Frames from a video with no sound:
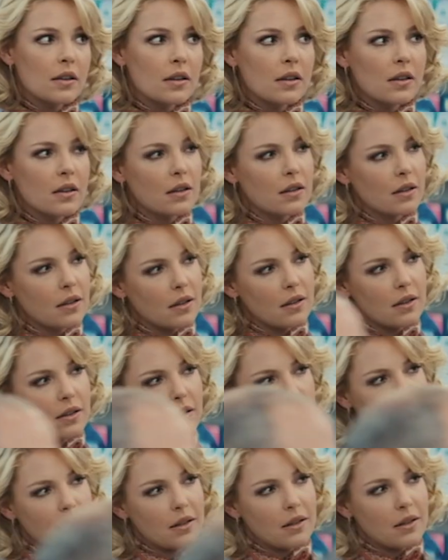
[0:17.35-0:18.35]

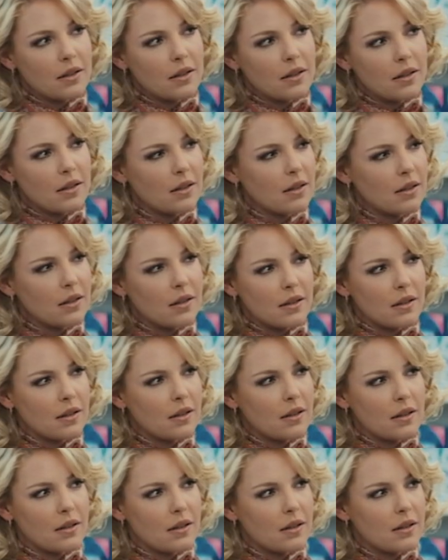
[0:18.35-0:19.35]
Nothing is said.